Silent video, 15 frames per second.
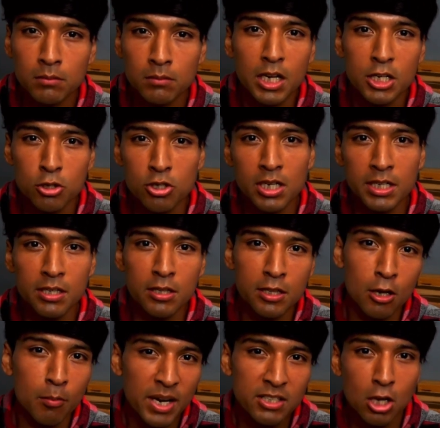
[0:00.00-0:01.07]
and usually
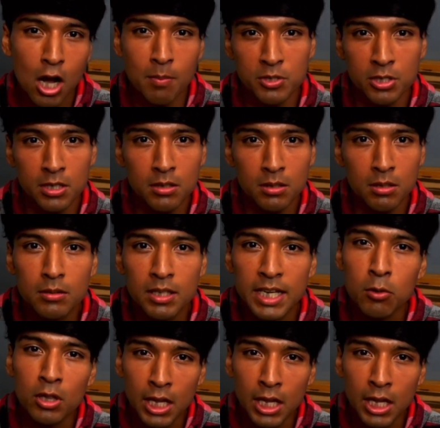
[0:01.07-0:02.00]
their best option, that they will